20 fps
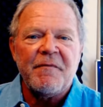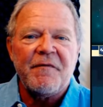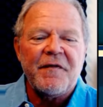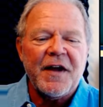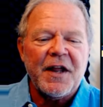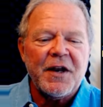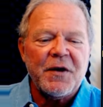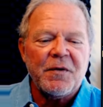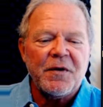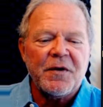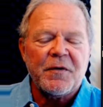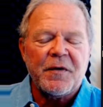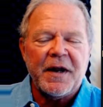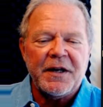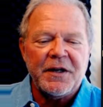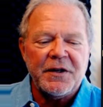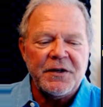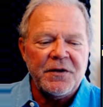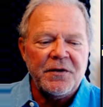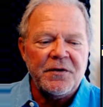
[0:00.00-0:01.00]
Federal
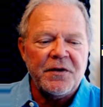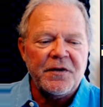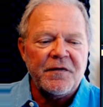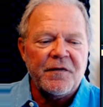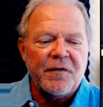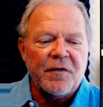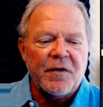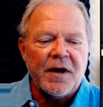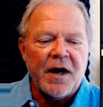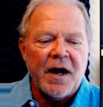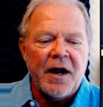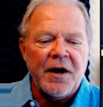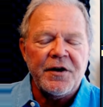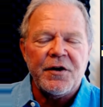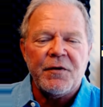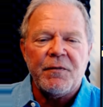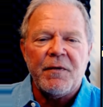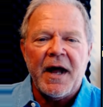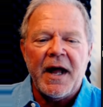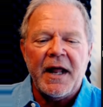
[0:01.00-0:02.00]
Credit Union for
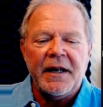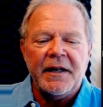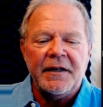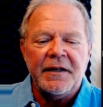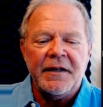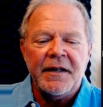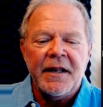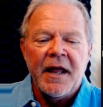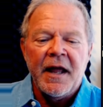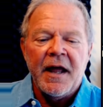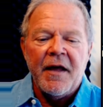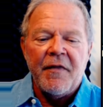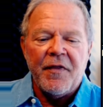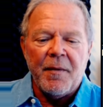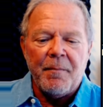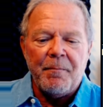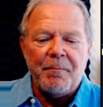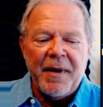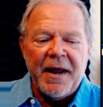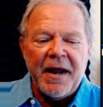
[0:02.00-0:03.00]
underwriting the
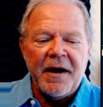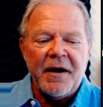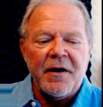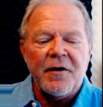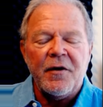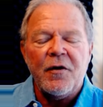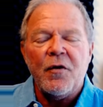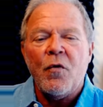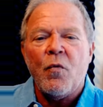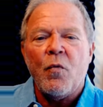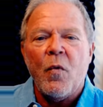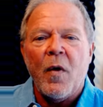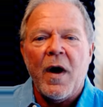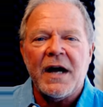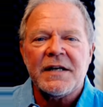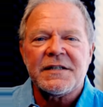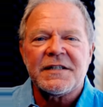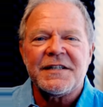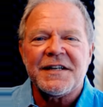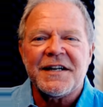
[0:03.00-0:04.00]
Bear
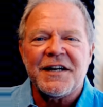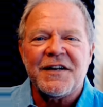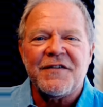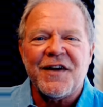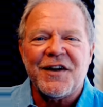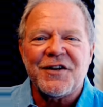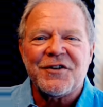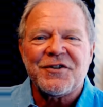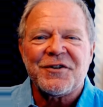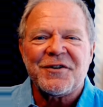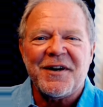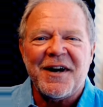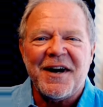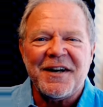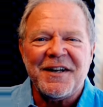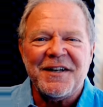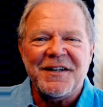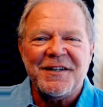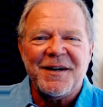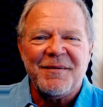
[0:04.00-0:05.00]
Woznick Adventure on
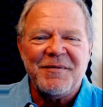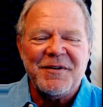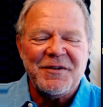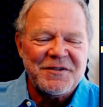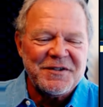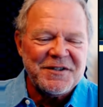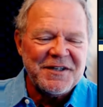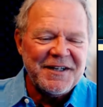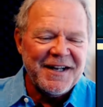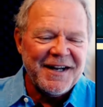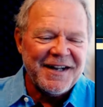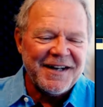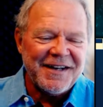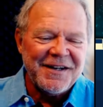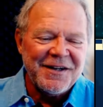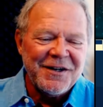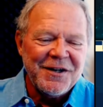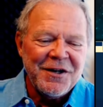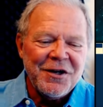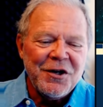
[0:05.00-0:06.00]
E W T N.
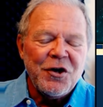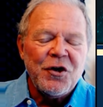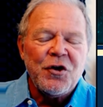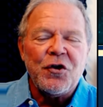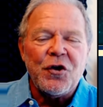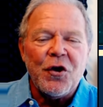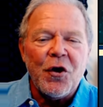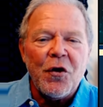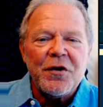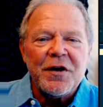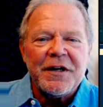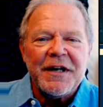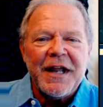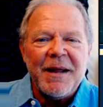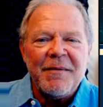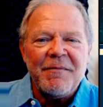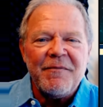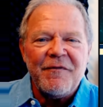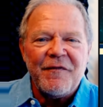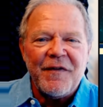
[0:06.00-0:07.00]
Notre
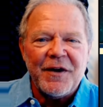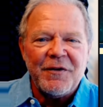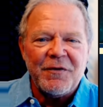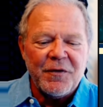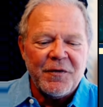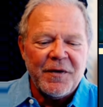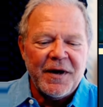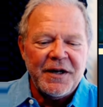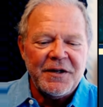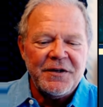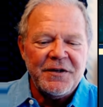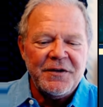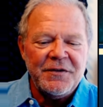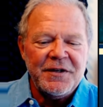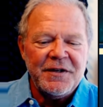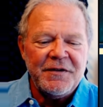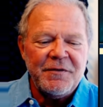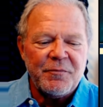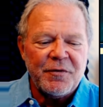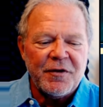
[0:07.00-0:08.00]
Dame Federal Credit
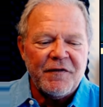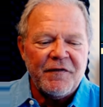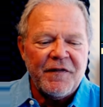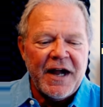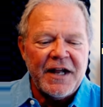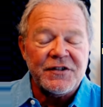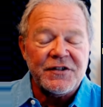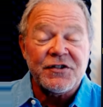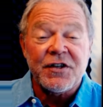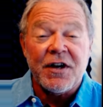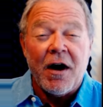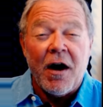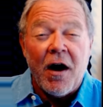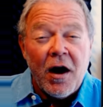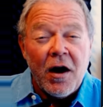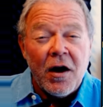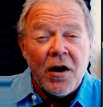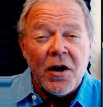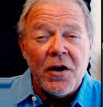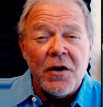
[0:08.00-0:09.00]
Union provides
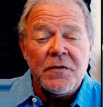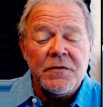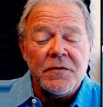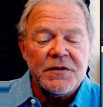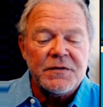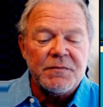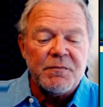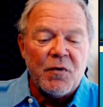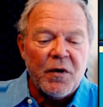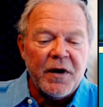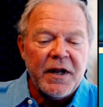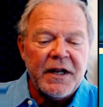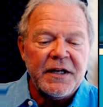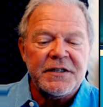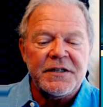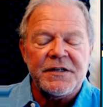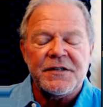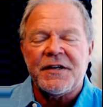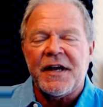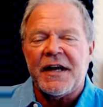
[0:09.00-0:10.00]
car loans,
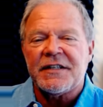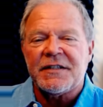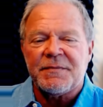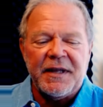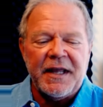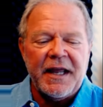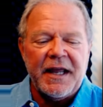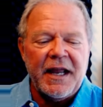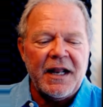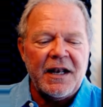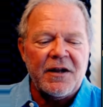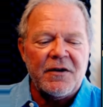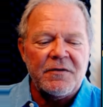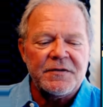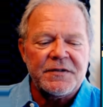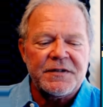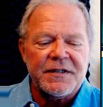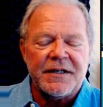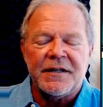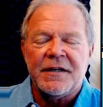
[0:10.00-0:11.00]
mortgages, S B A
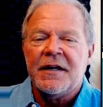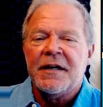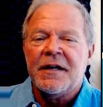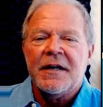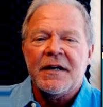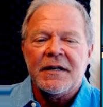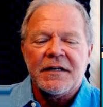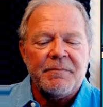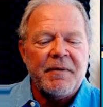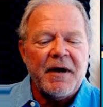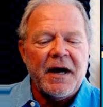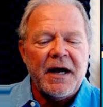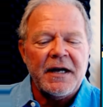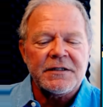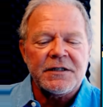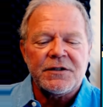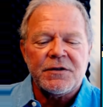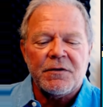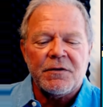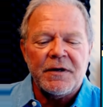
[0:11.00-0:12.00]
loans, and
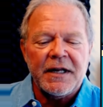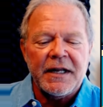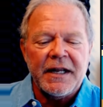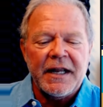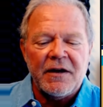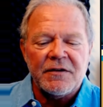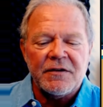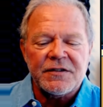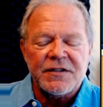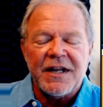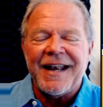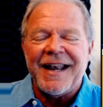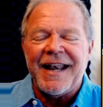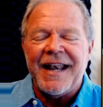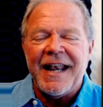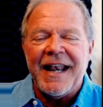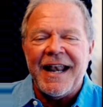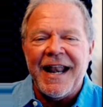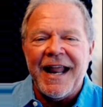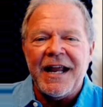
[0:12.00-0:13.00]
depository accounts
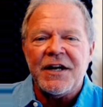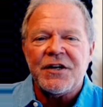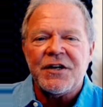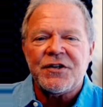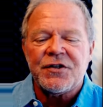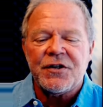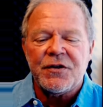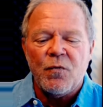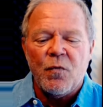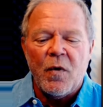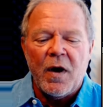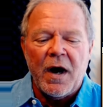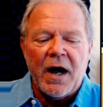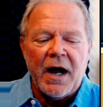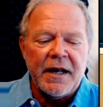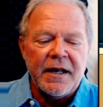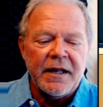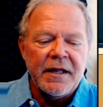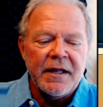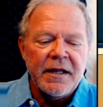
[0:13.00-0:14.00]

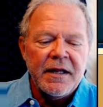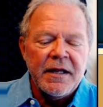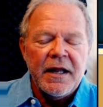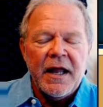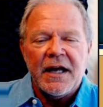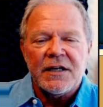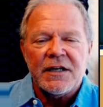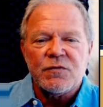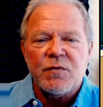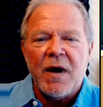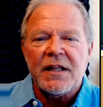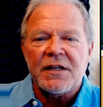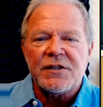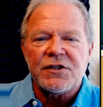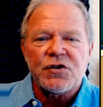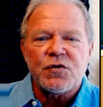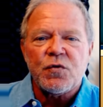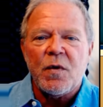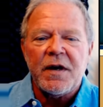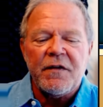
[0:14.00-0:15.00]
nationwide. as well as
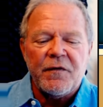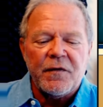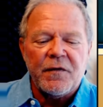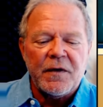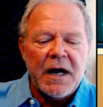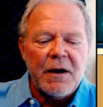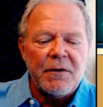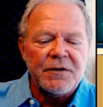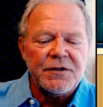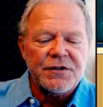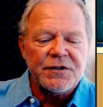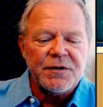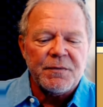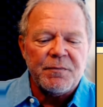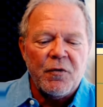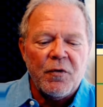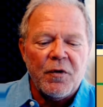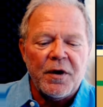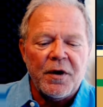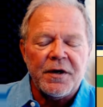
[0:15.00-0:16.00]
twenty-four hour
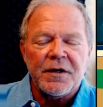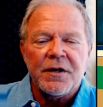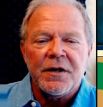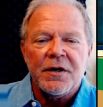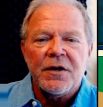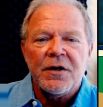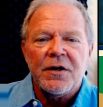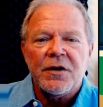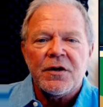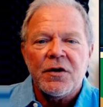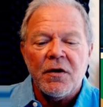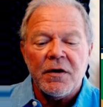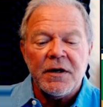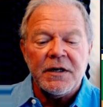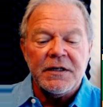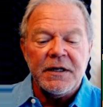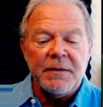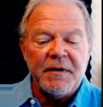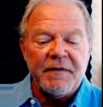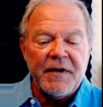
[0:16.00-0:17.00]
support. Go to
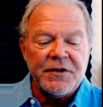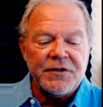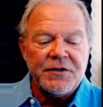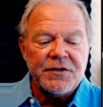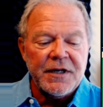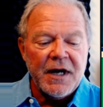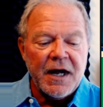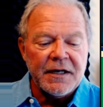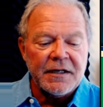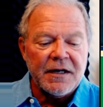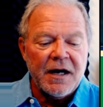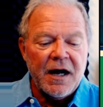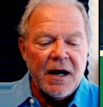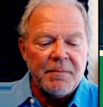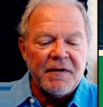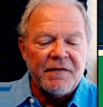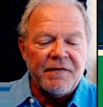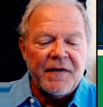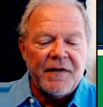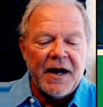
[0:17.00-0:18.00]
deep adventure dot com
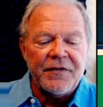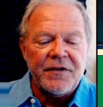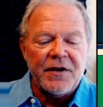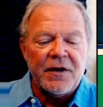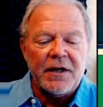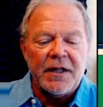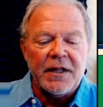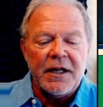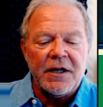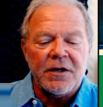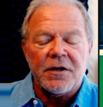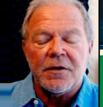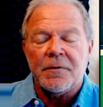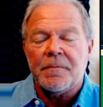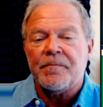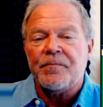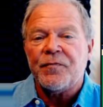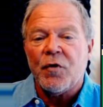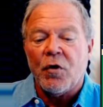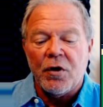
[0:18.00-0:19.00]
to find their link,
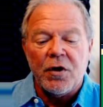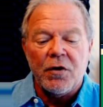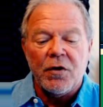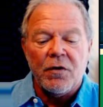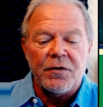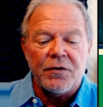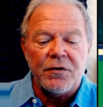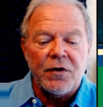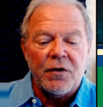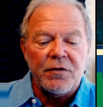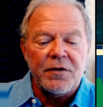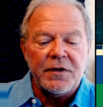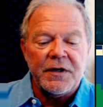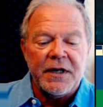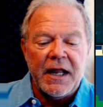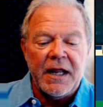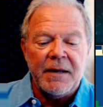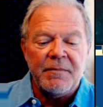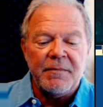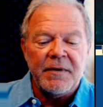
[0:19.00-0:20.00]
or go to notre
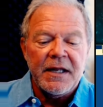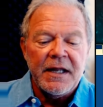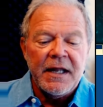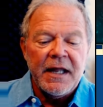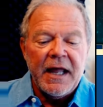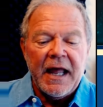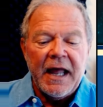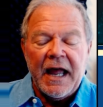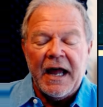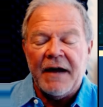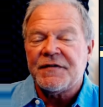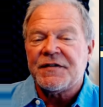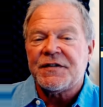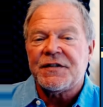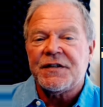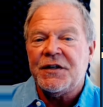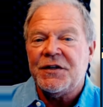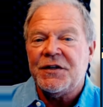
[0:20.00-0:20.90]
dame f c